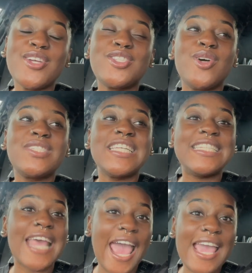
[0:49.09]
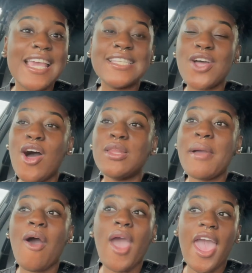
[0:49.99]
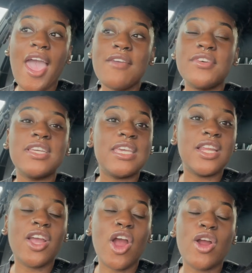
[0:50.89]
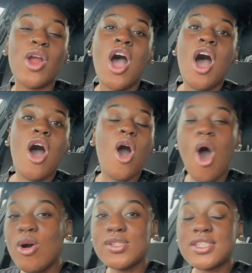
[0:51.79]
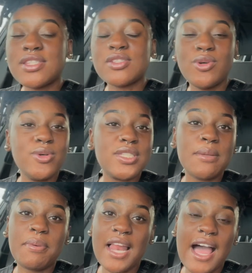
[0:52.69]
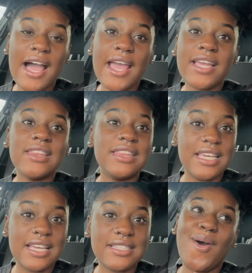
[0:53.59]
So today is all about Ava getting her whole school supply list.